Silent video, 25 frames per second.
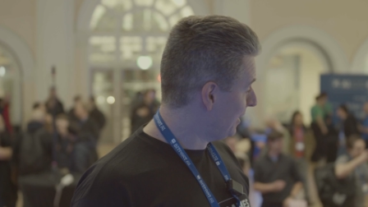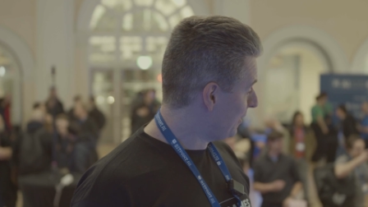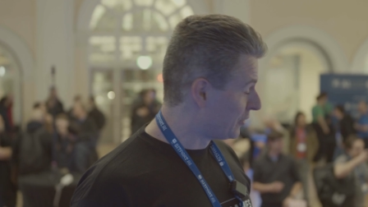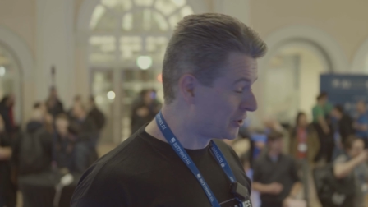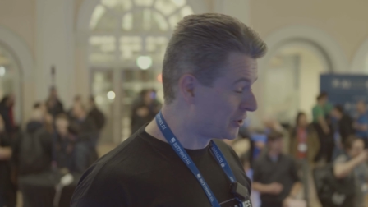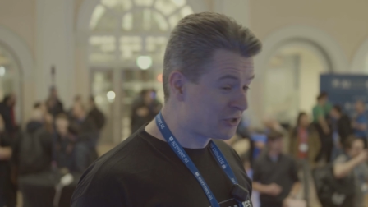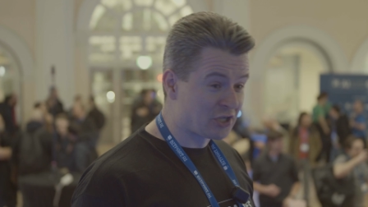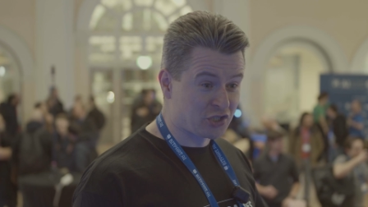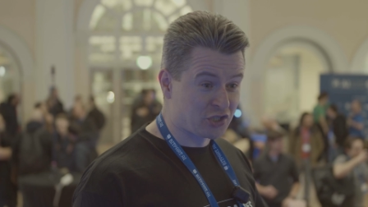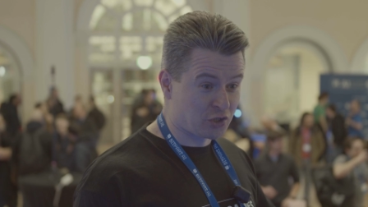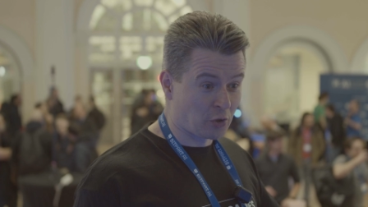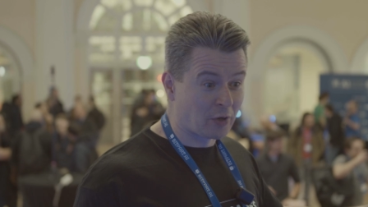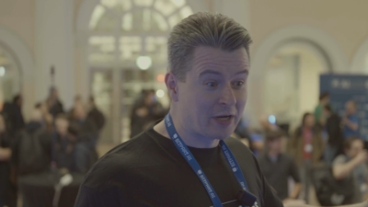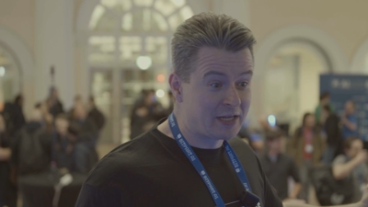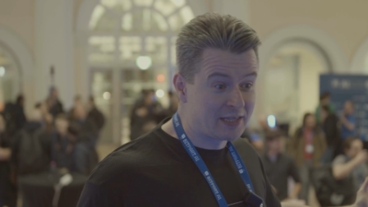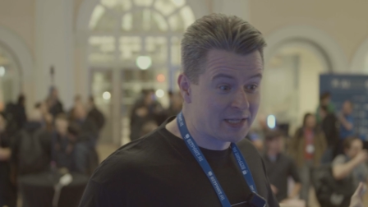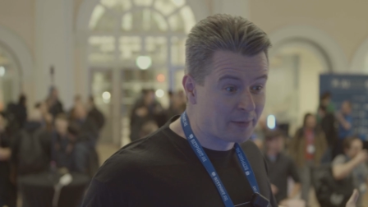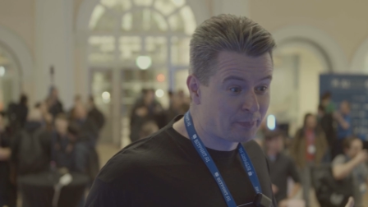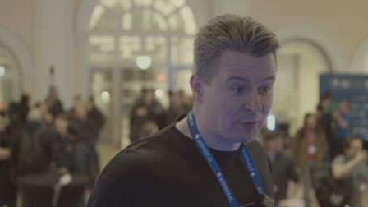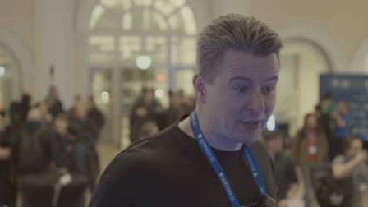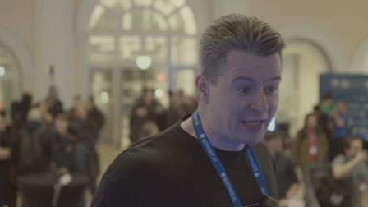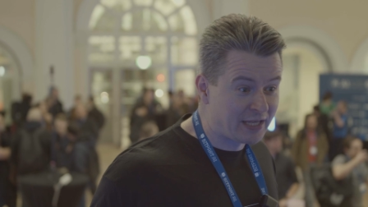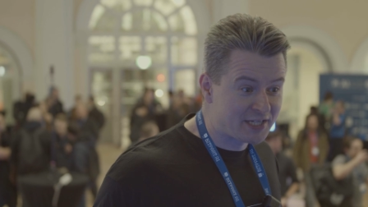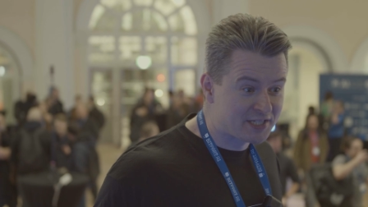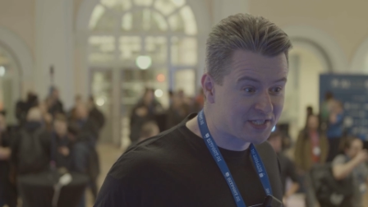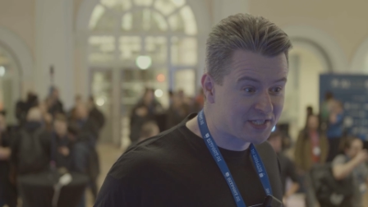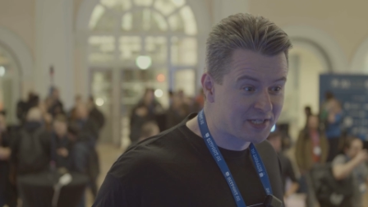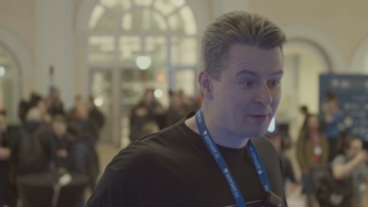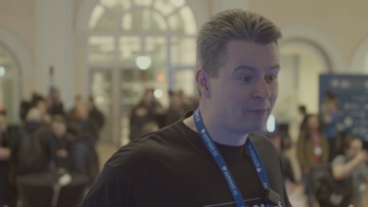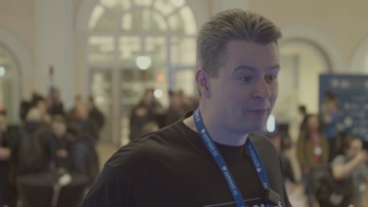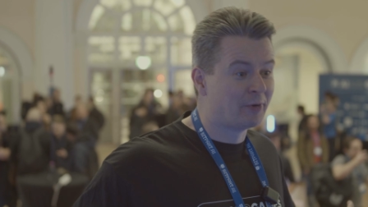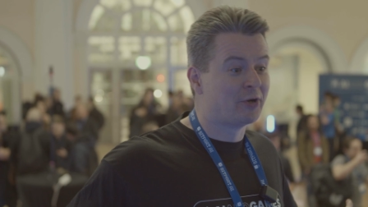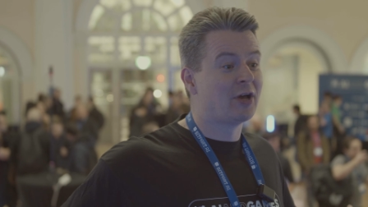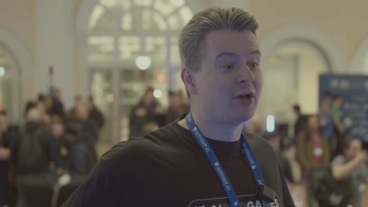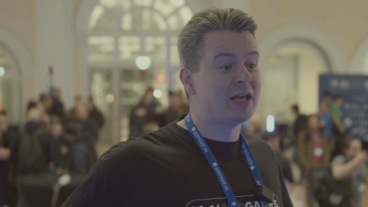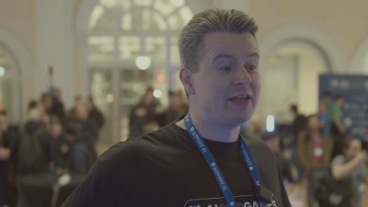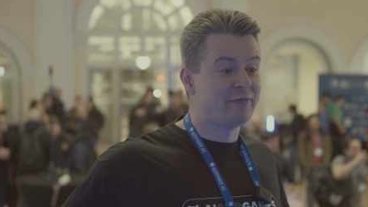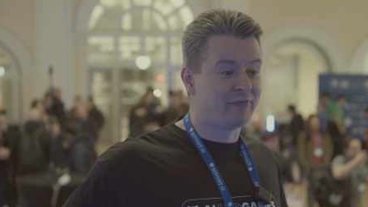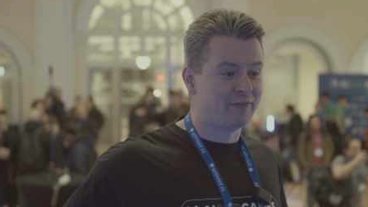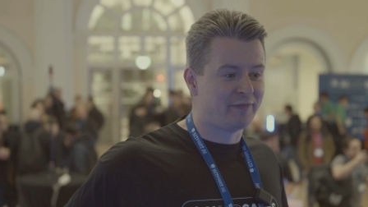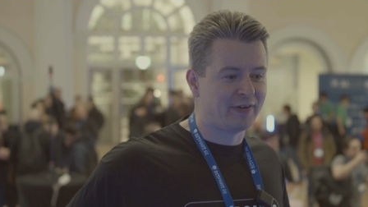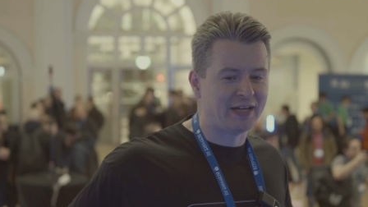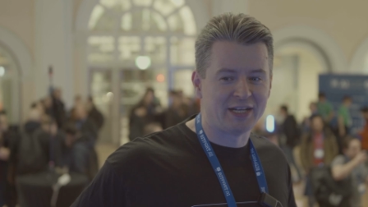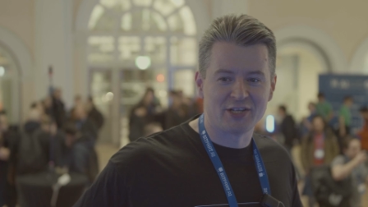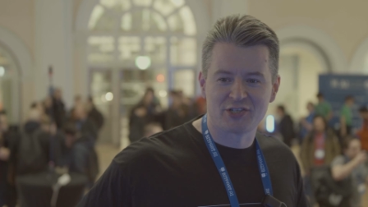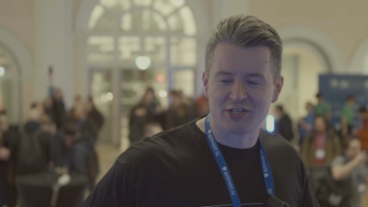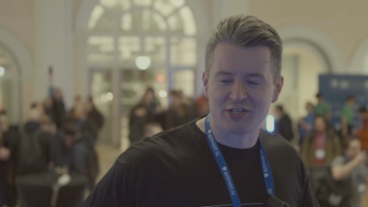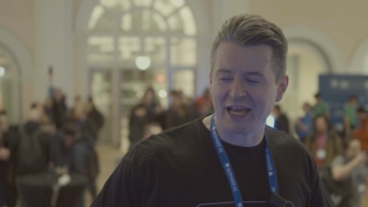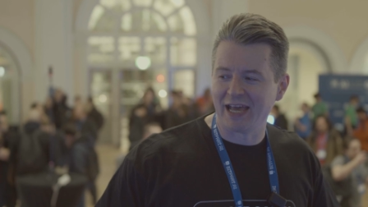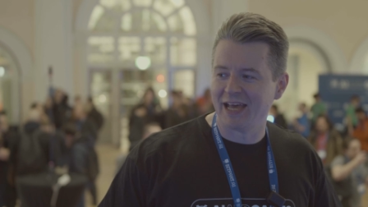they're destroying the place. We're not even
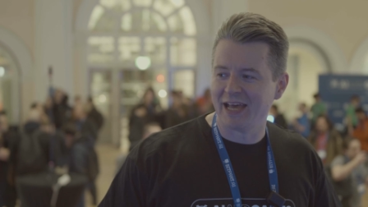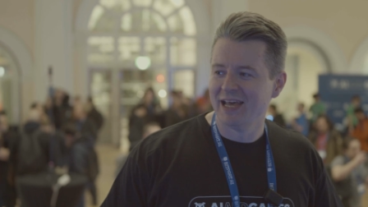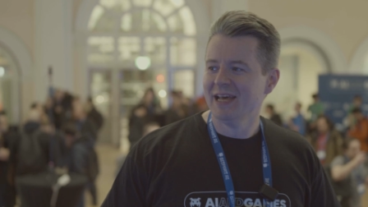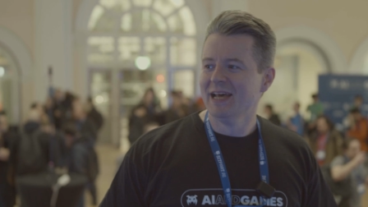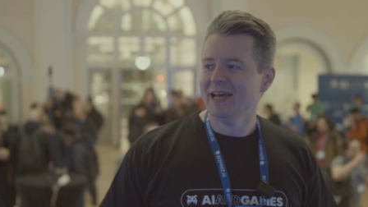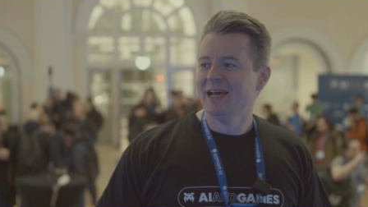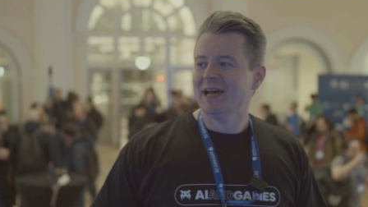finished yet.